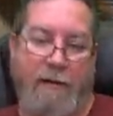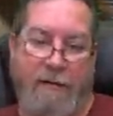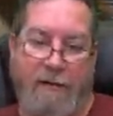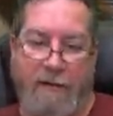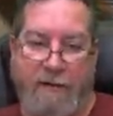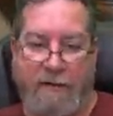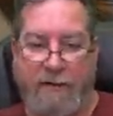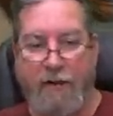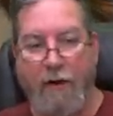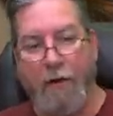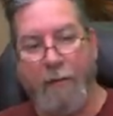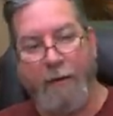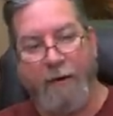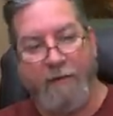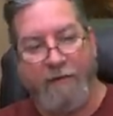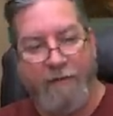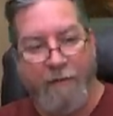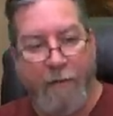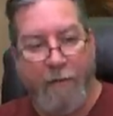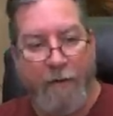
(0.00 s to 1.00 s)
Snow Bear
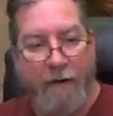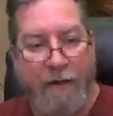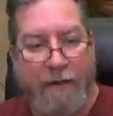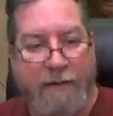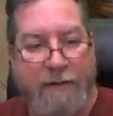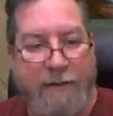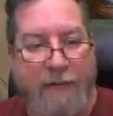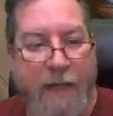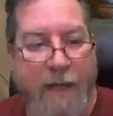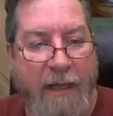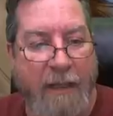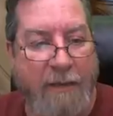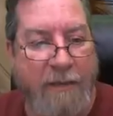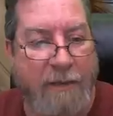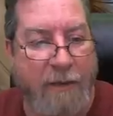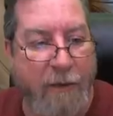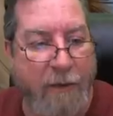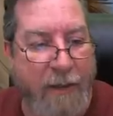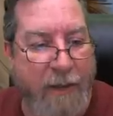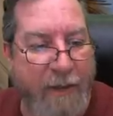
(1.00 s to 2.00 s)
for us. And
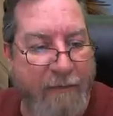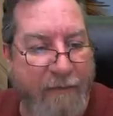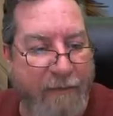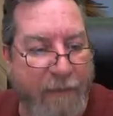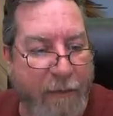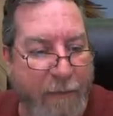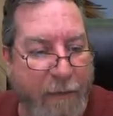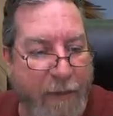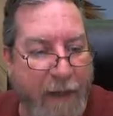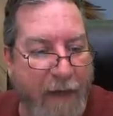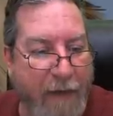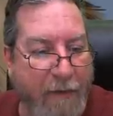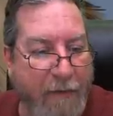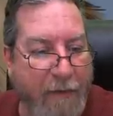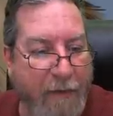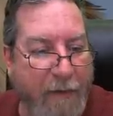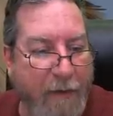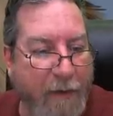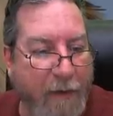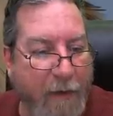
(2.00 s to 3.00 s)
so he flew
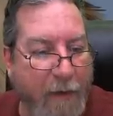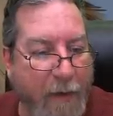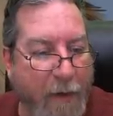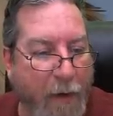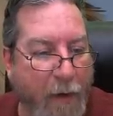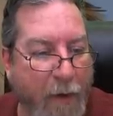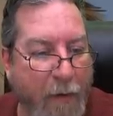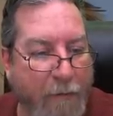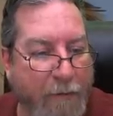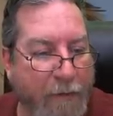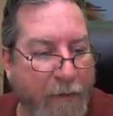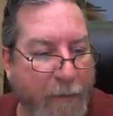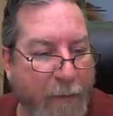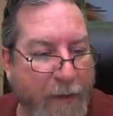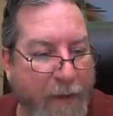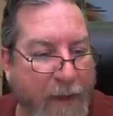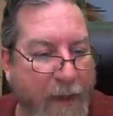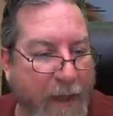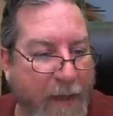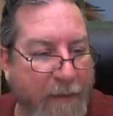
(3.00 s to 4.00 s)
down over the
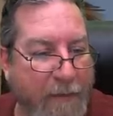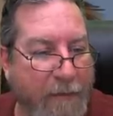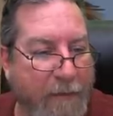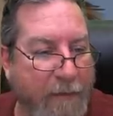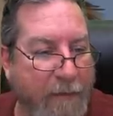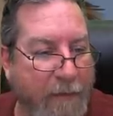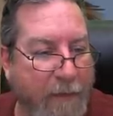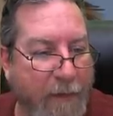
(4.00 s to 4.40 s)
weekend